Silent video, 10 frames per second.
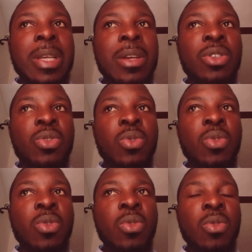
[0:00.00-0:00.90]
is
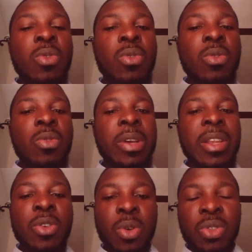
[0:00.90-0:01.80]
no
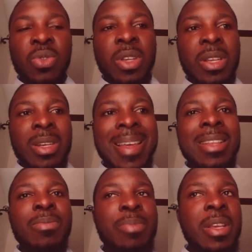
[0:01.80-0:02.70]
industry that
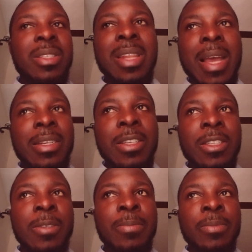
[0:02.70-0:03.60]
pays like
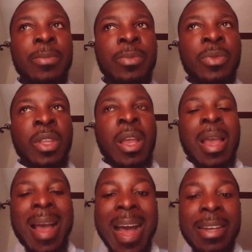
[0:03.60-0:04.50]
this.
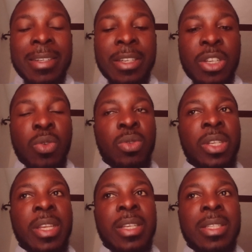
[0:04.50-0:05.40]
And the good
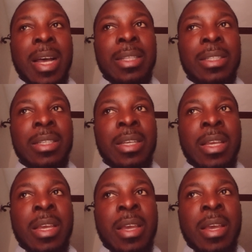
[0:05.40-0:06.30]
thing is that
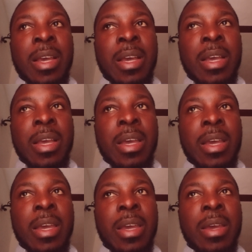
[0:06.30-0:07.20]

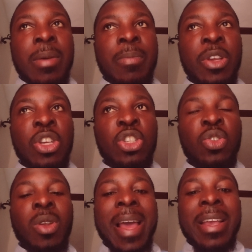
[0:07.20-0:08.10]
it's
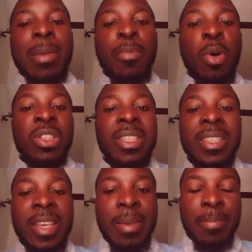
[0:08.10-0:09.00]
not like a Ponzi
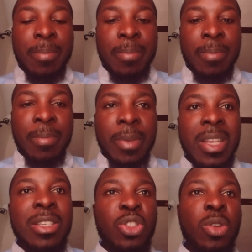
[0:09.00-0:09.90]
scheme.
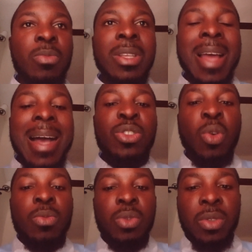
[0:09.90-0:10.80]
This is something that has
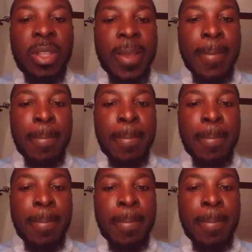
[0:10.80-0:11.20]
come to stay.